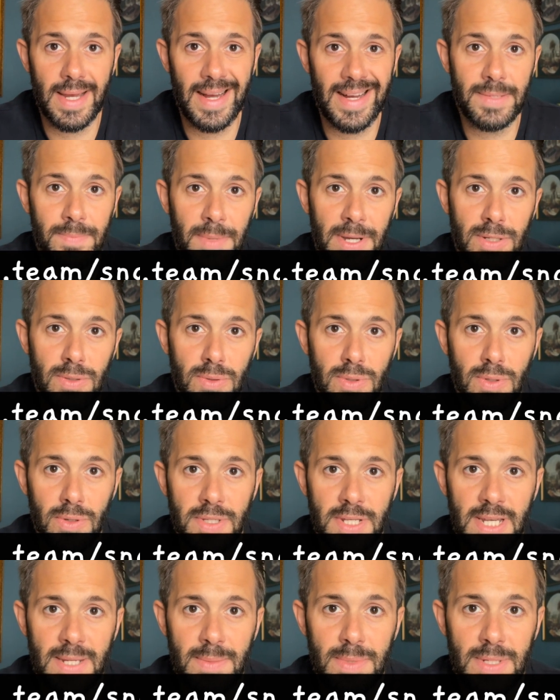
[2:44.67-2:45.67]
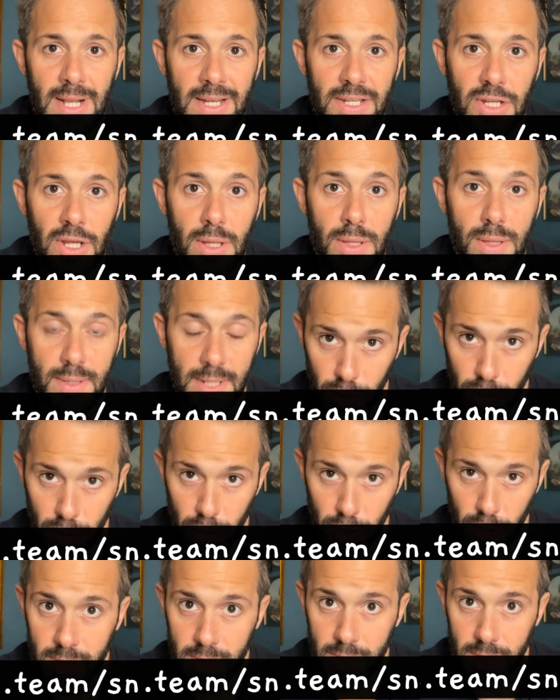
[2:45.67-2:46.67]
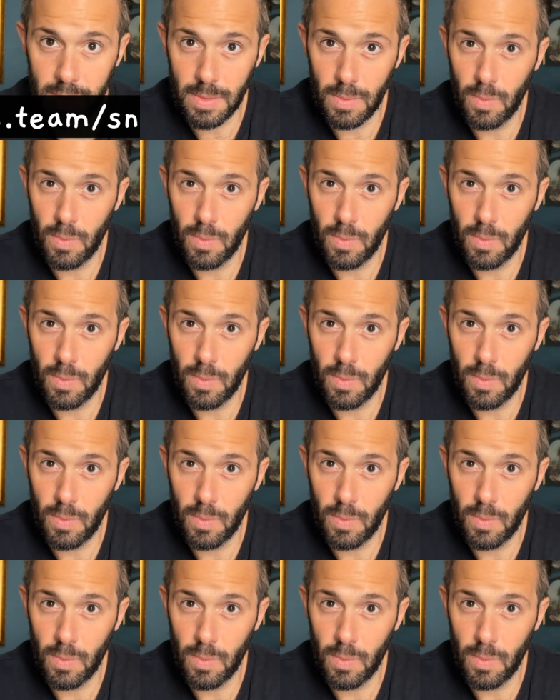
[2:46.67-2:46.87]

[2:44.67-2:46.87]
at petals.team/snapshots,